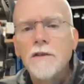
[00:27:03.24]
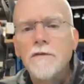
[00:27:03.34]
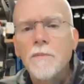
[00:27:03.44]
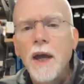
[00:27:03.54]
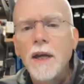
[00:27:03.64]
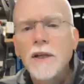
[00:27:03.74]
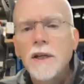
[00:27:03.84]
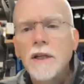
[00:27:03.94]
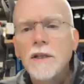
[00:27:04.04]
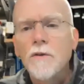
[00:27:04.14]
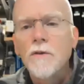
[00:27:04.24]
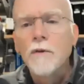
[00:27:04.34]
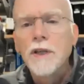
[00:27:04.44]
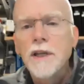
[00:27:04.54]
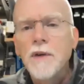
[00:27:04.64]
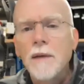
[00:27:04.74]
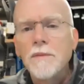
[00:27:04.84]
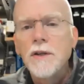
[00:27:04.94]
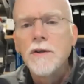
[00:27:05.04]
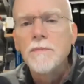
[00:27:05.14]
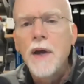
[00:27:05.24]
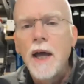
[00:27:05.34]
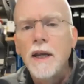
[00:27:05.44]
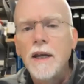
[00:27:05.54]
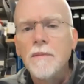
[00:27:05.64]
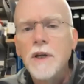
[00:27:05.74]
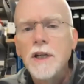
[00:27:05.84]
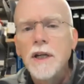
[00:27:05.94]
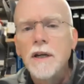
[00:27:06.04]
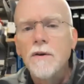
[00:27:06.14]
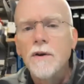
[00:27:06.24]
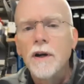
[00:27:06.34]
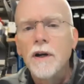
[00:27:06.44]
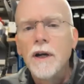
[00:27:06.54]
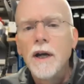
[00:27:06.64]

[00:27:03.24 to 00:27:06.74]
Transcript: of a patient, or we sometimes use PET imaging or